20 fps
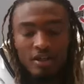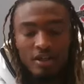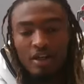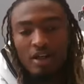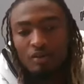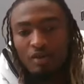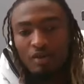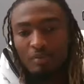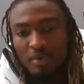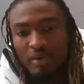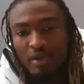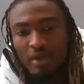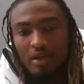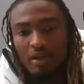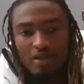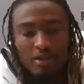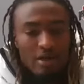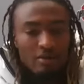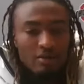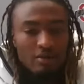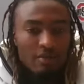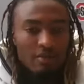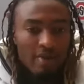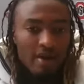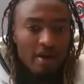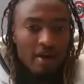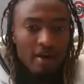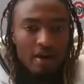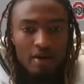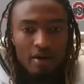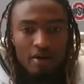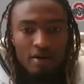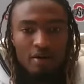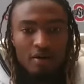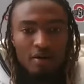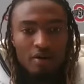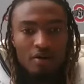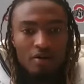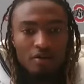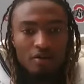talked with Pete, talked with Barron,
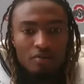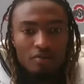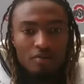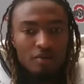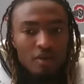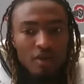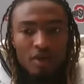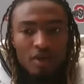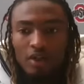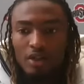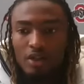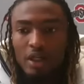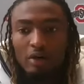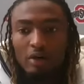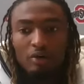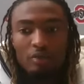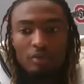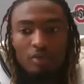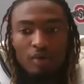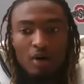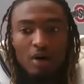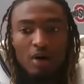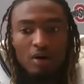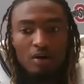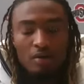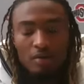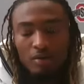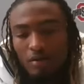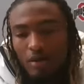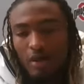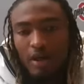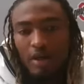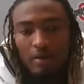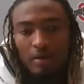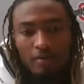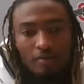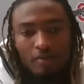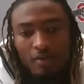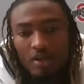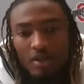talked with Prop, and
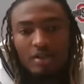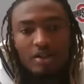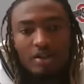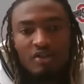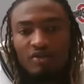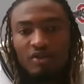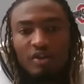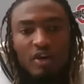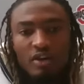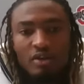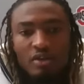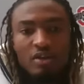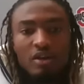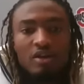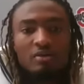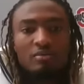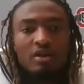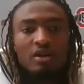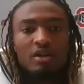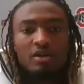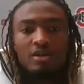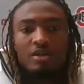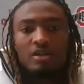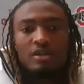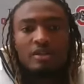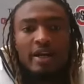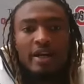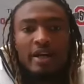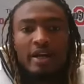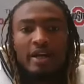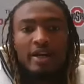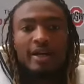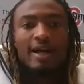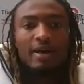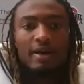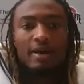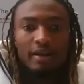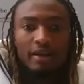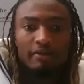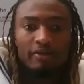then myself. We all talked about just the tight end,
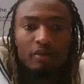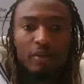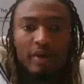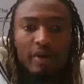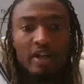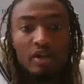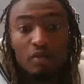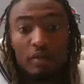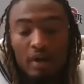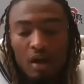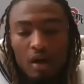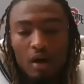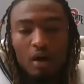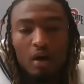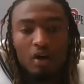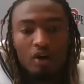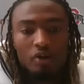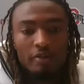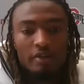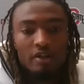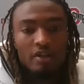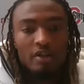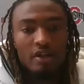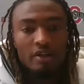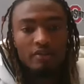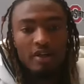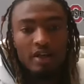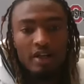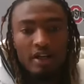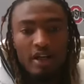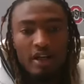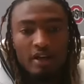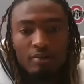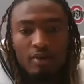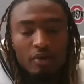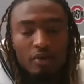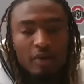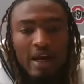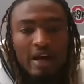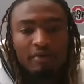like different ways we could guard him and stuff like that.
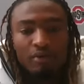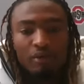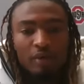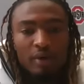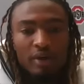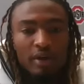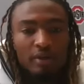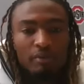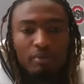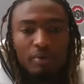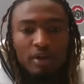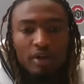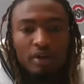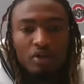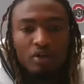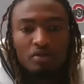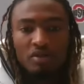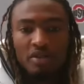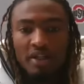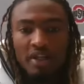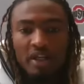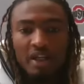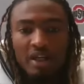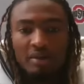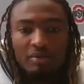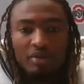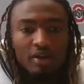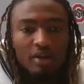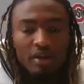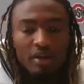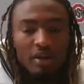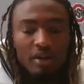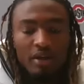But we haven't really put no scheme in that.